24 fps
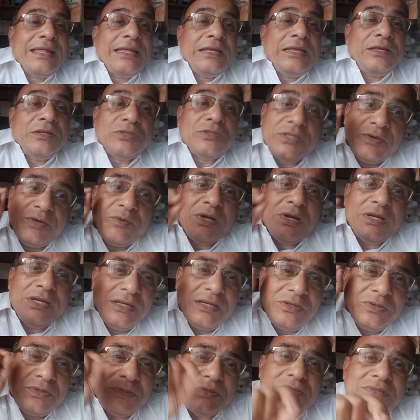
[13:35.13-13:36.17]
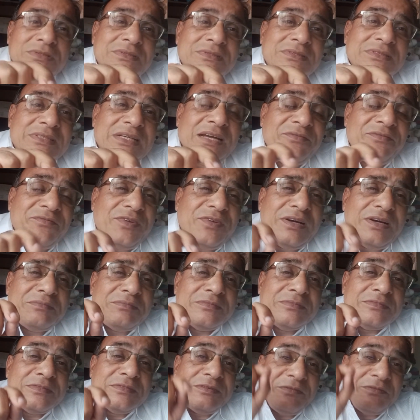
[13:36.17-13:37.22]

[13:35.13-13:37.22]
So they wanted to confirm